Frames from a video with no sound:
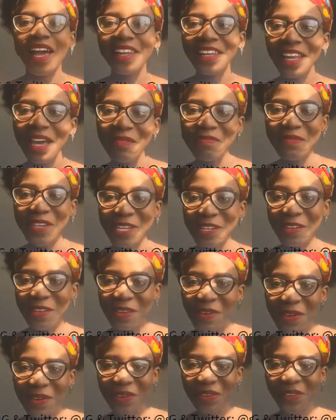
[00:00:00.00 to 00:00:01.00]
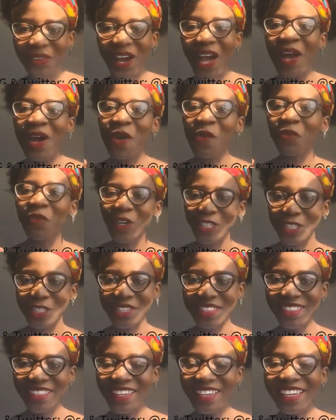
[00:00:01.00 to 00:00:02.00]
Let me know what
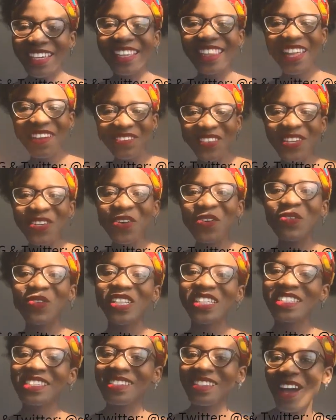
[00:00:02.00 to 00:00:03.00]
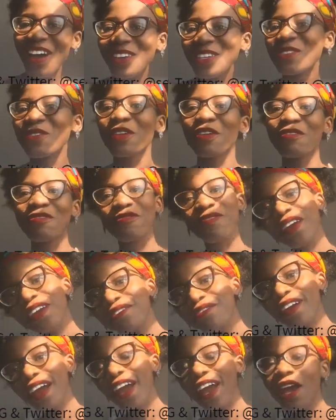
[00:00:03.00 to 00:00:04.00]
you think. Let me know which styles were your
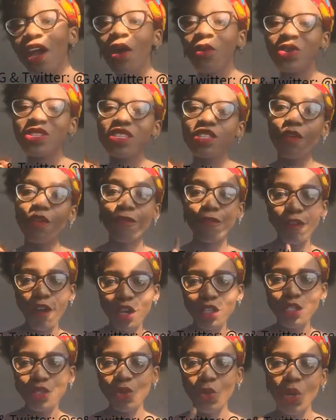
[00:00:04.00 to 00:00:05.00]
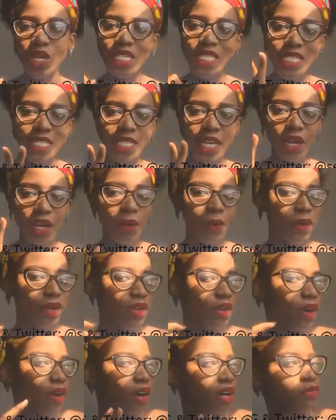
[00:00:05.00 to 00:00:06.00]
favorite. Was it the first one, second
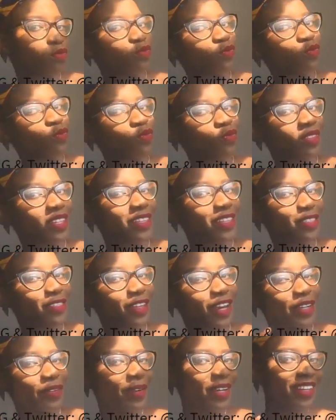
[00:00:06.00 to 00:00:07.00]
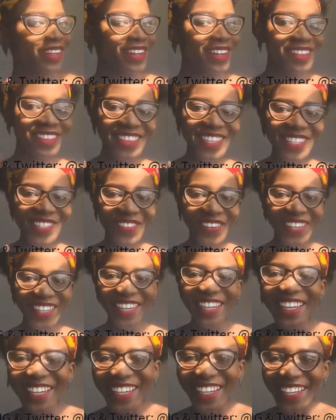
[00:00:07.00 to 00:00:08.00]
one, or the third one? This
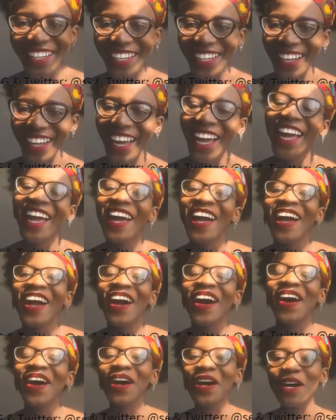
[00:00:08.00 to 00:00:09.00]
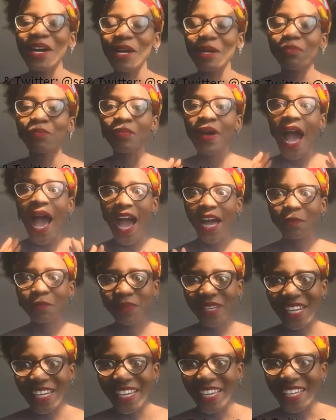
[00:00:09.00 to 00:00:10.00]
one.
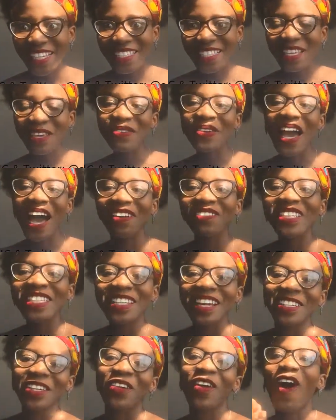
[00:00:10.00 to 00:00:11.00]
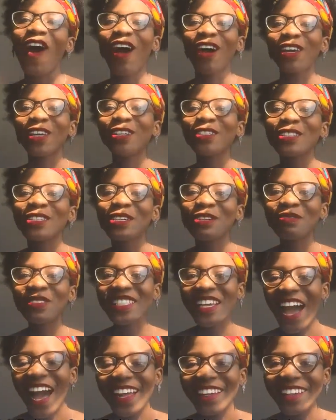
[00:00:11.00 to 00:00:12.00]
And please, if you haven't checked out our
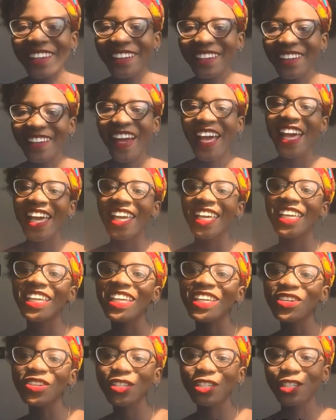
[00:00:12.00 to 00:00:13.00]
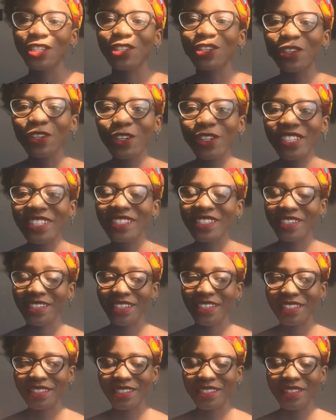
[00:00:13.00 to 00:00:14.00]
YouTube channel, you should.
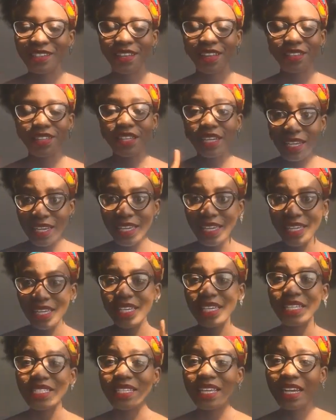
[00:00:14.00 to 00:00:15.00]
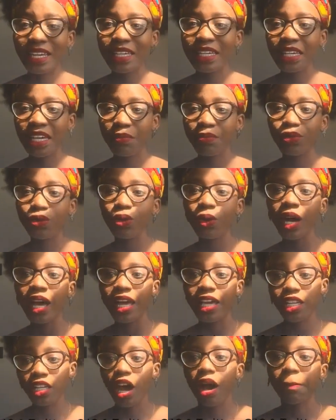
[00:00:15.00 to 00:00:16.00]
The link is clickable
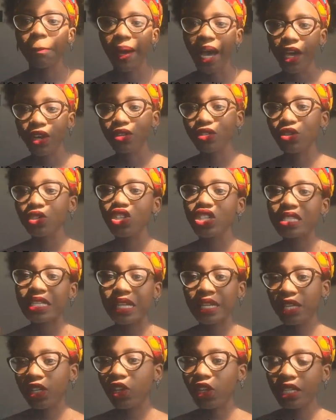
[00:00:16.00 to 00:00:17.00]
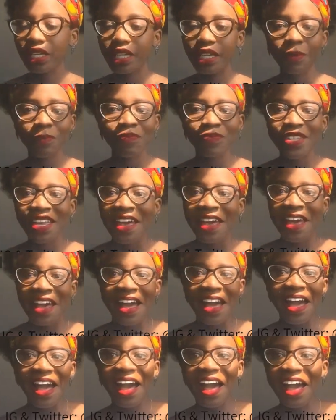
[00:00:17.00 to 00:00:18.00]
in our bio, so just click on it,
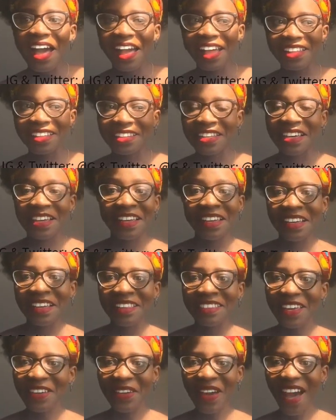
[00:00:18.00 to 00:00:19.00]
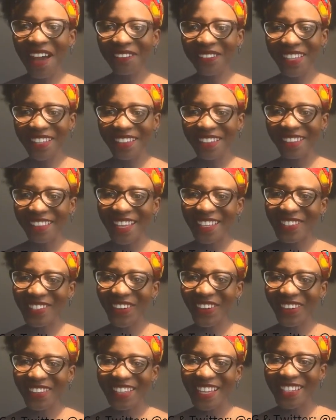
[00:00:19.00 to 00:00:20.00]
and there you have it. That's
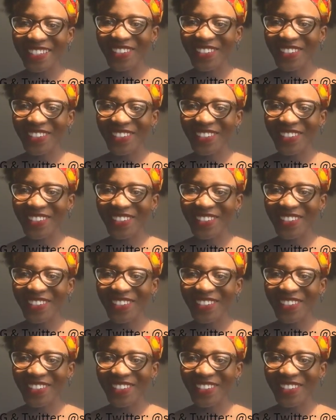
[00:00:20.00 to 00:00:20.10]
all.